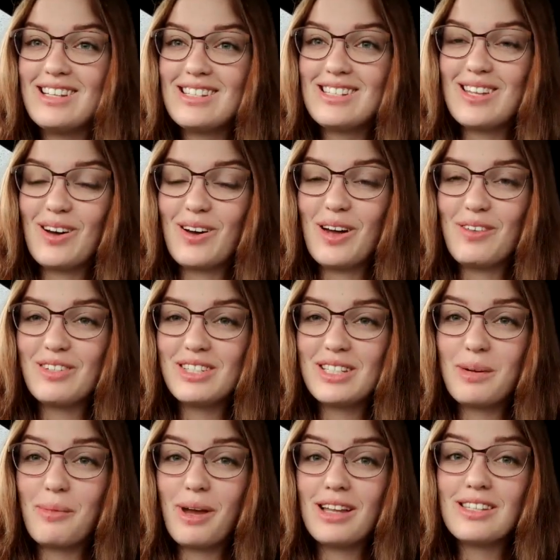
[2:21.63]
So every
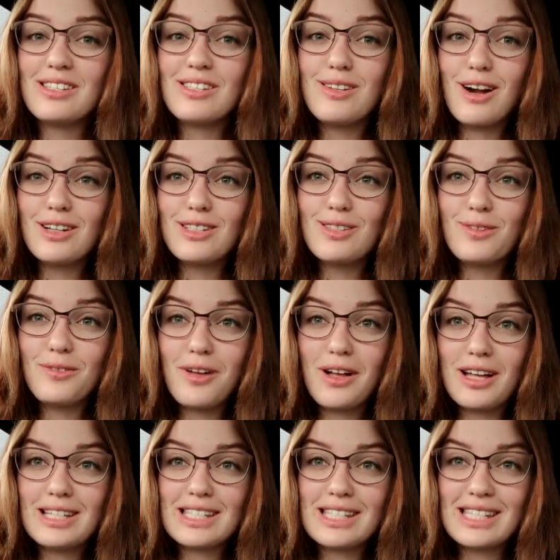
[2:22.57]
time I start to
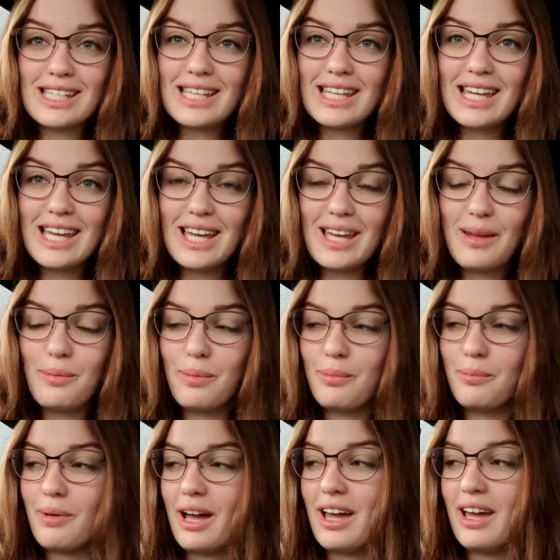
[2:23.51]
fall asleep,
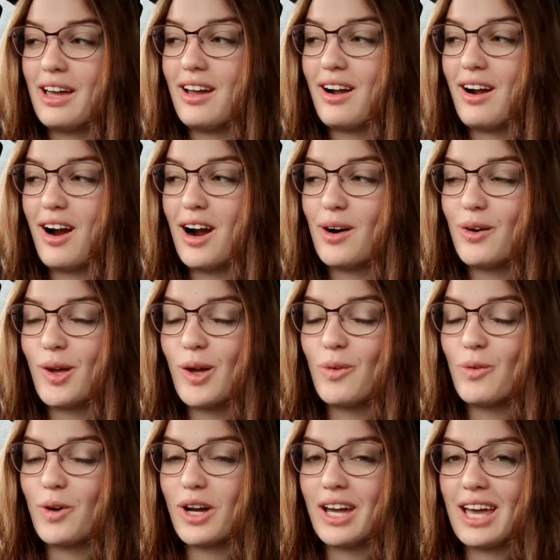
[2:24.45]
my heart
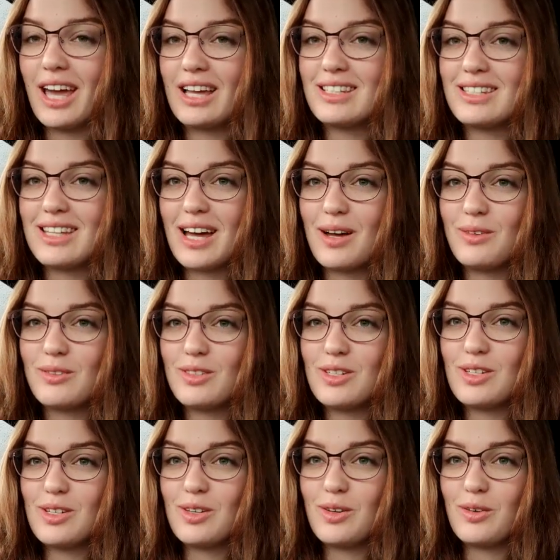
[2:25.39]
rate would get
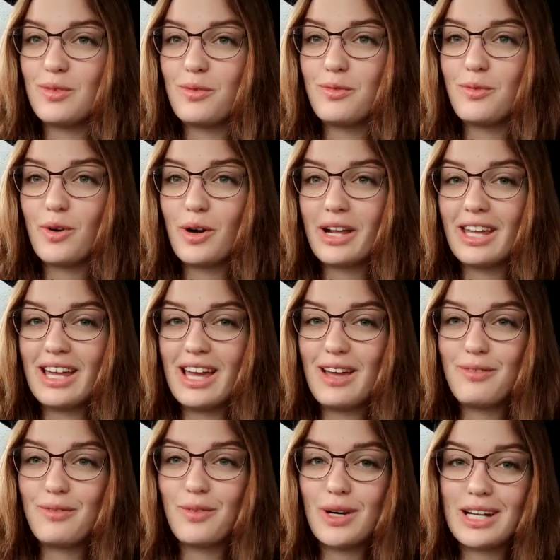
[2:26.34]
down to
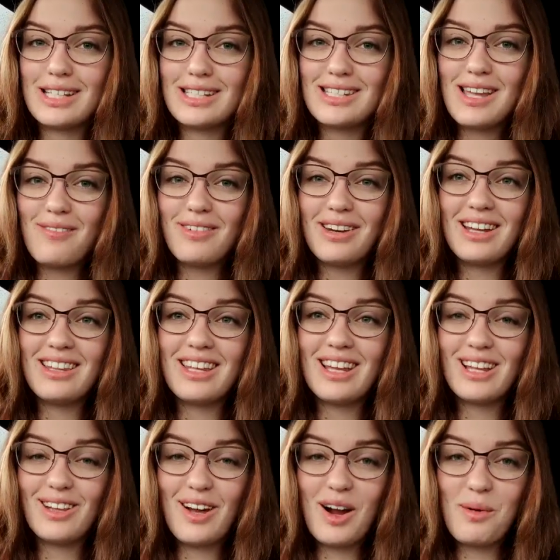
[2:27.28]
48, 47, and
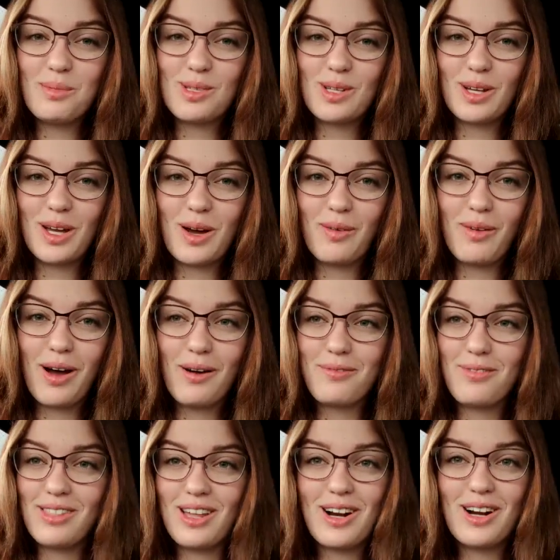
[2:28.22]
the alarms would go
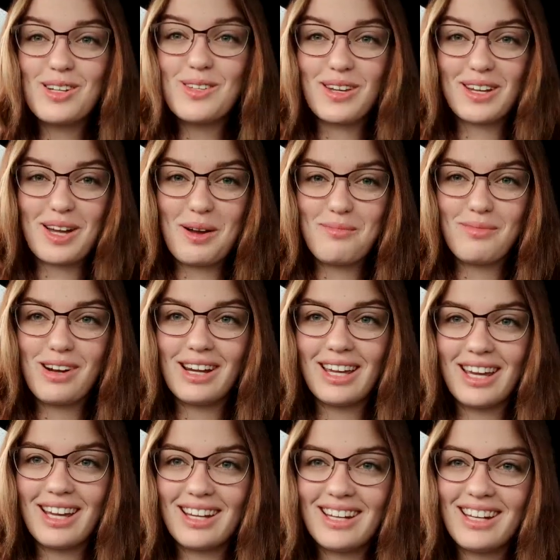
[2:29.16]
off and the nurse would come
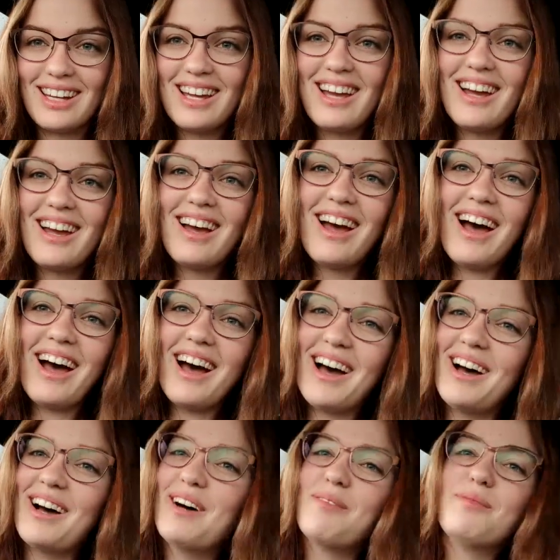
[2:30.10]
running in.
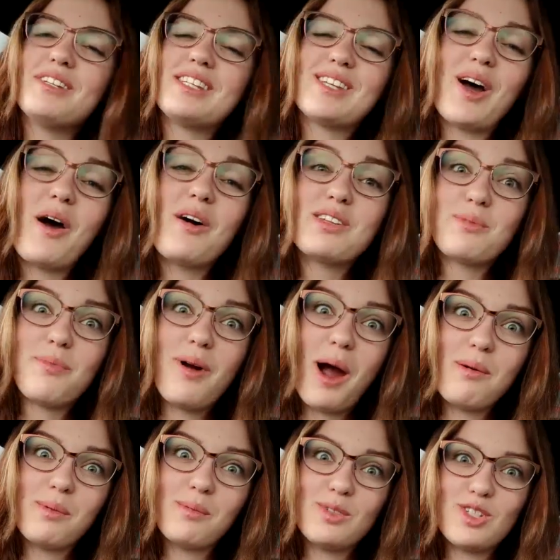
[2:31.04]
So I was a
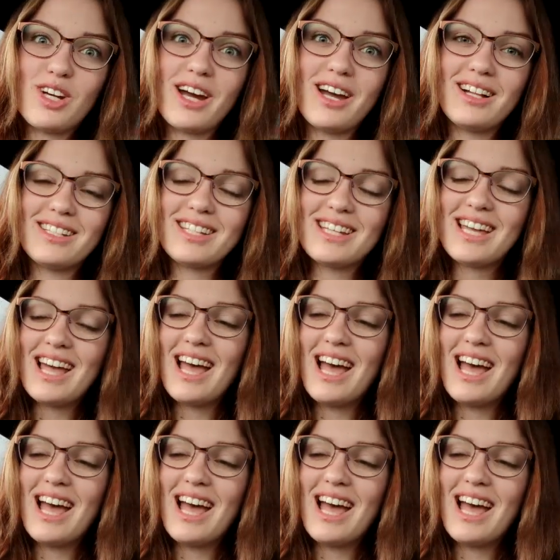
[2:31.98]
problem child.